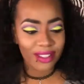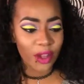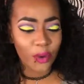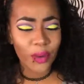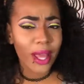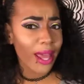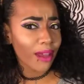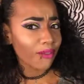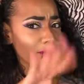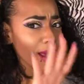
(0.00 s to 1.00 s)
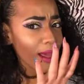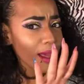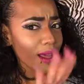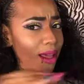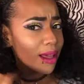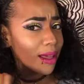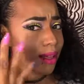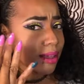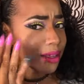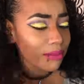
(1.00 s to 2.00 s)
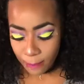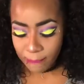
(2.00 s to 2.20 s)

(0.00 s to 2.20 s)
No, Pack 5.